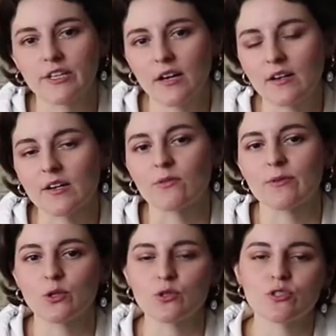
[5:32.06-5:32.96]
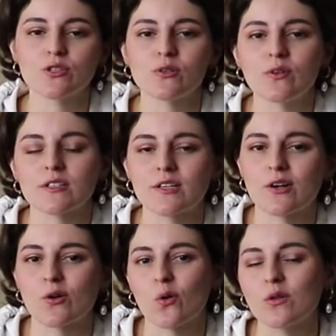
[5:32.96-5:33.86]
we were younger, we used to
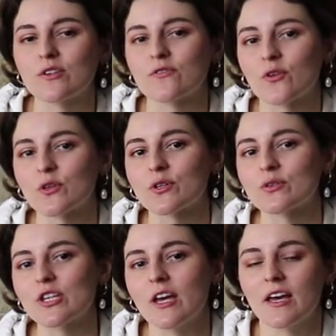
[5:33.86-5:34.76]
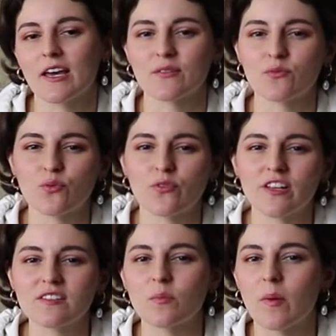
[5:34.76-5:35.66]
look at our older photos and
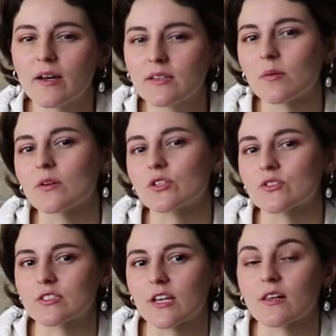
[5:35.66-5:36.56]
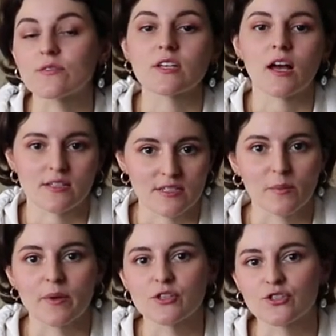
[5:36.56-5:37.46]
we felt bad about ourselves,
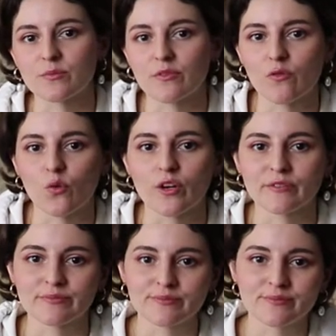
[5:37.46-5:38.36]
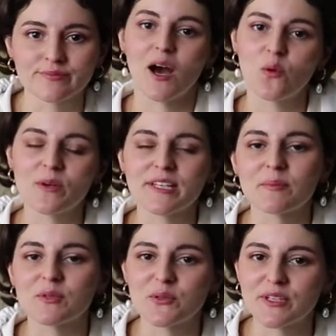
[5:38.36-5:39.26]
as I mentioned before. Now,
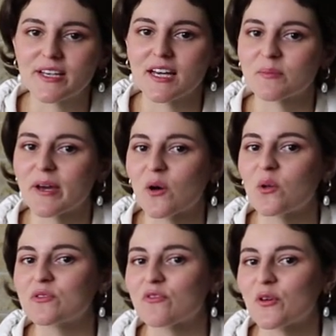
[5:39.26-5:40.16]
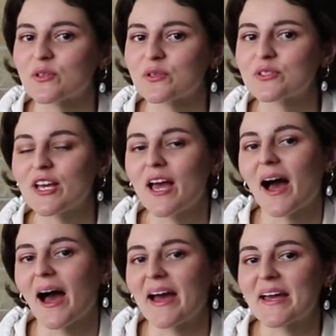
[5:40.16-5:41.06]
when I'm looking at my old
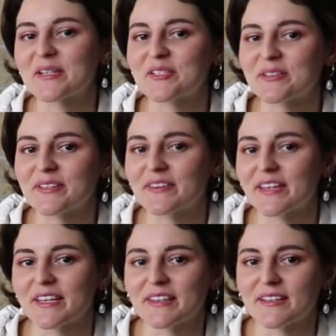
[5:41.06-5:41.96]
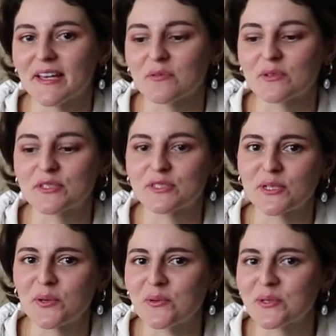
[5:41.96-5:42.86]
photos, I actually think that I
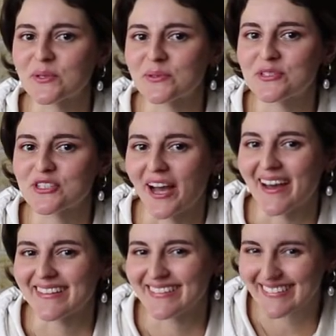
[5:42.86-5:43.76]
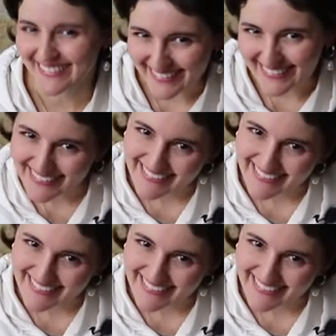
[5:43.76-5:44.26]
was so cute child,